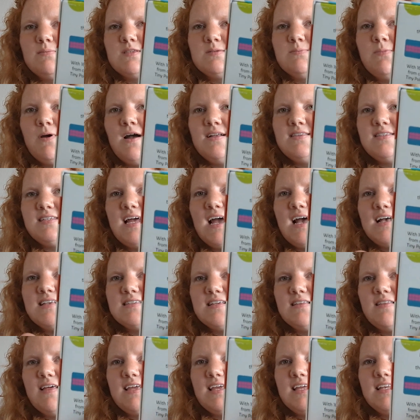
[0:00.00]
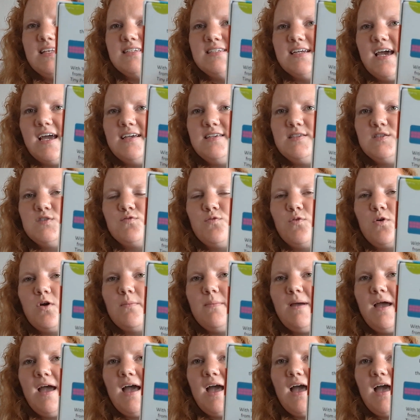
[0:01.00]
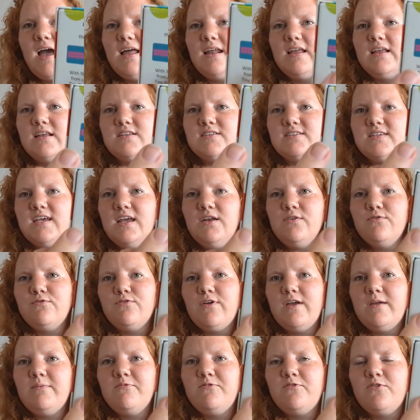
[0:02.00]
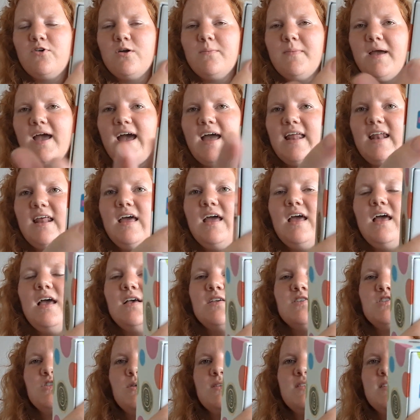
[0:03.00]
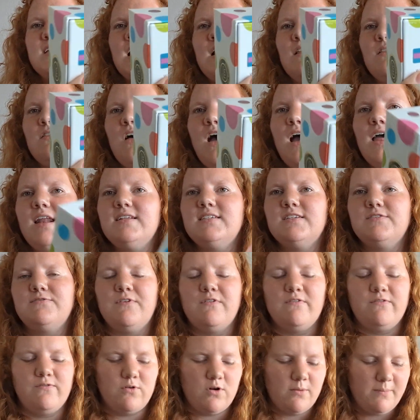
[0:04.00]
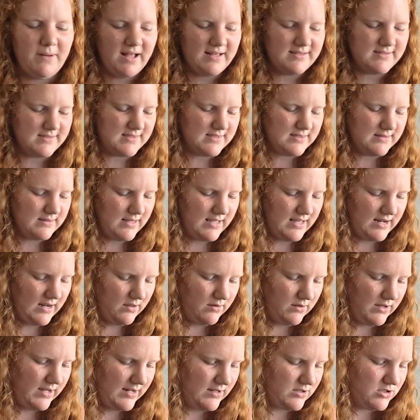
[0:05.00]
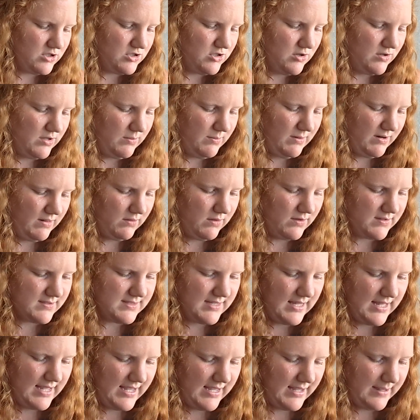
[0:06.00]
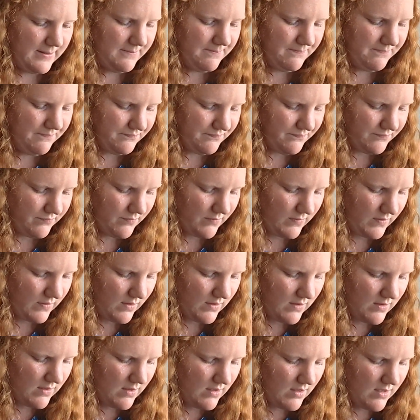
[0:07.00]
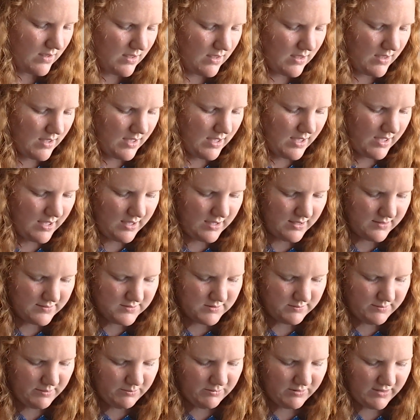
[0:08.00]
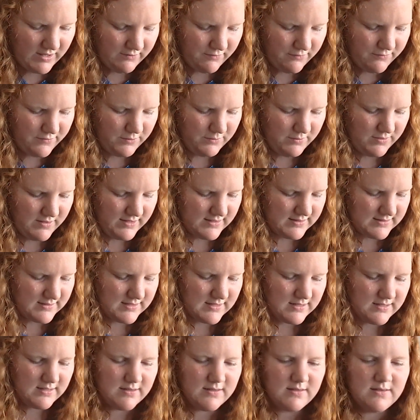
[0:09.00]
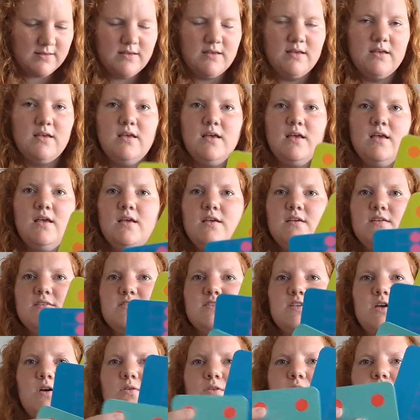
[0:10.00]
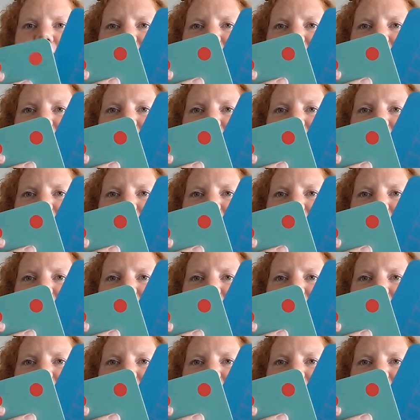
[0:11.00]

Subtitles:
spots, it has it like in dice format and 10 frame format. So it's got a lot of different formats, and I'll kind of show you what it looks like. So let me pull out a few of these. So you